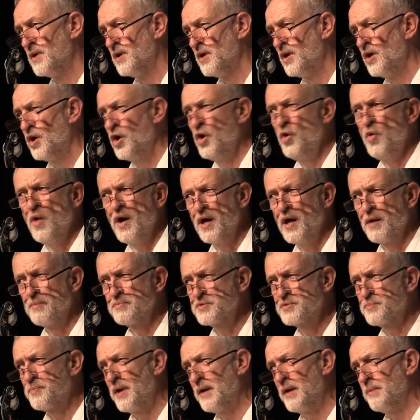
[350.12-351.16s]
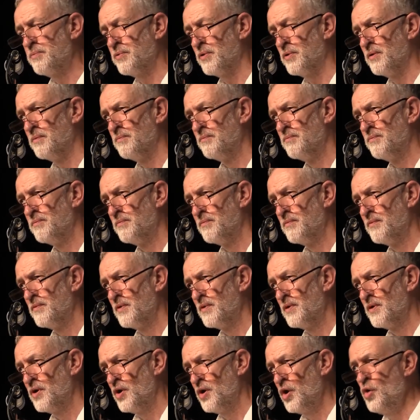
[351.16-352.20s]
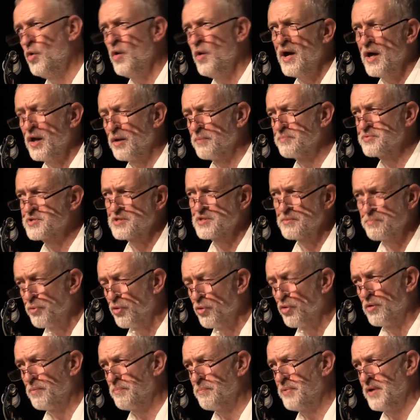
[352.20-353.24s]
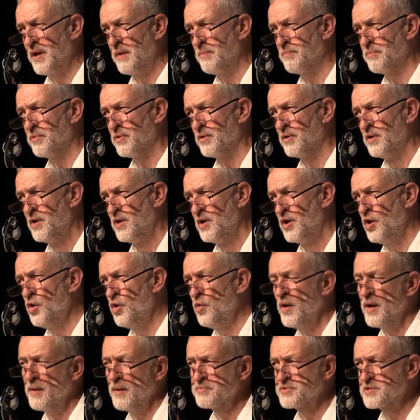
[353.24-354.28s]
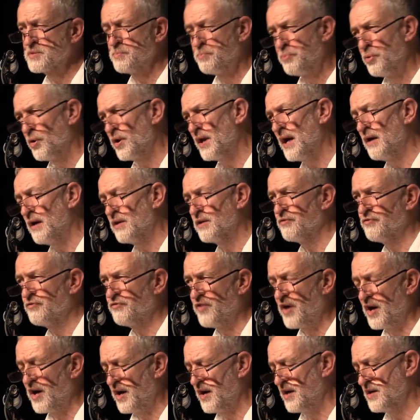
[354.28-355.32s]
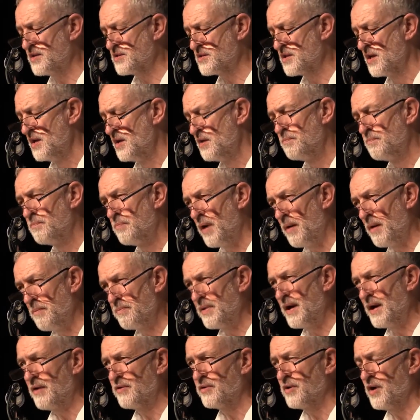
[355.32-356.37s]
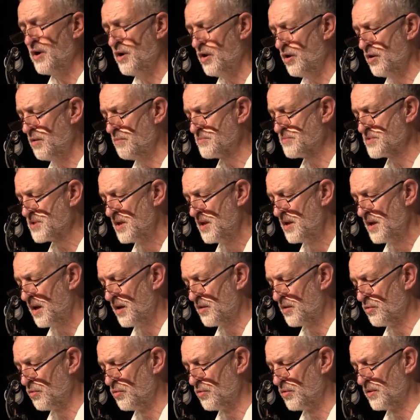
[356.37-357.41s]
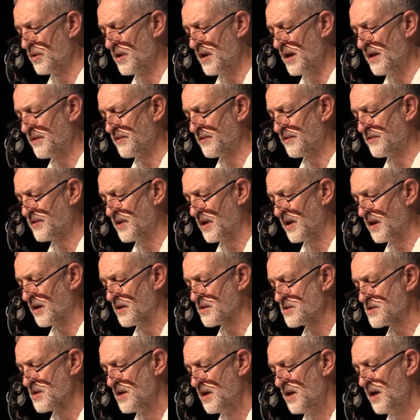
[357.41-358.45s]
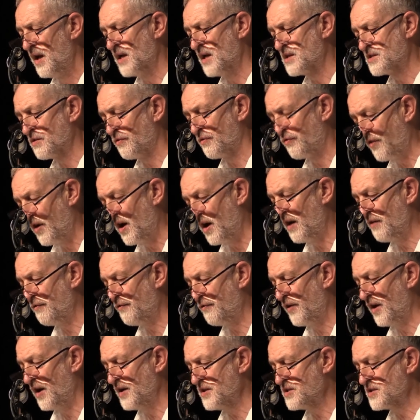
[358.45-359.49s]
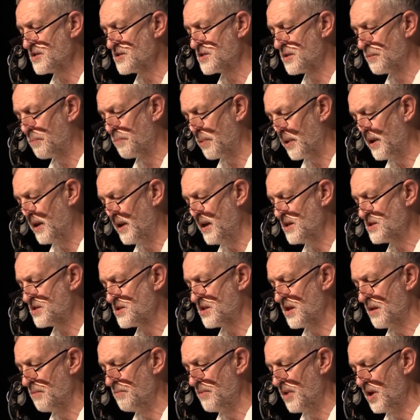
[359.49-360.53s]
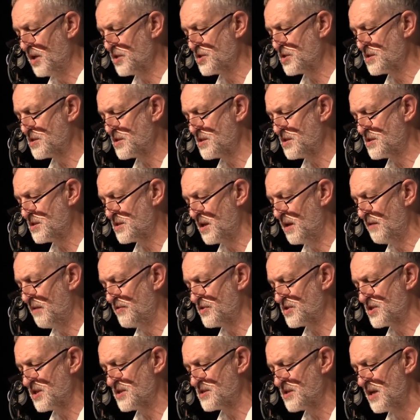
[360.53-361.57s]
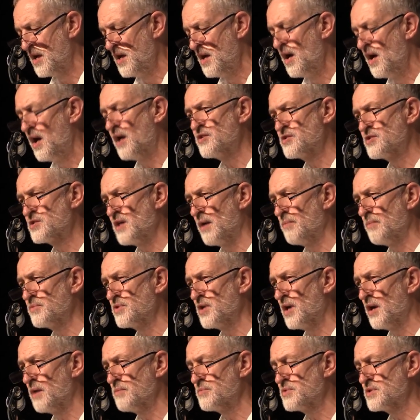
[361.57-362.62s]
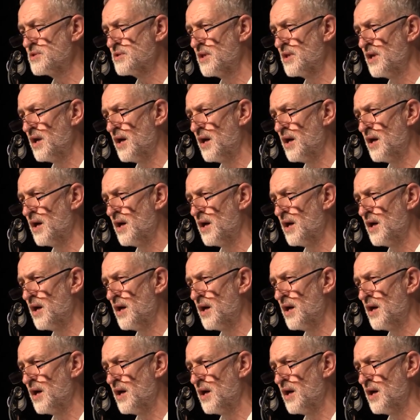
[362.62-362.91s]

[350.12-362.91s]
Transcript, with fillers: Who helps people? Who helps support people? Who helps to put out the fires, pump out the homes, and all the other things? It's the firefighters, the police, the emergency services, and sometimes the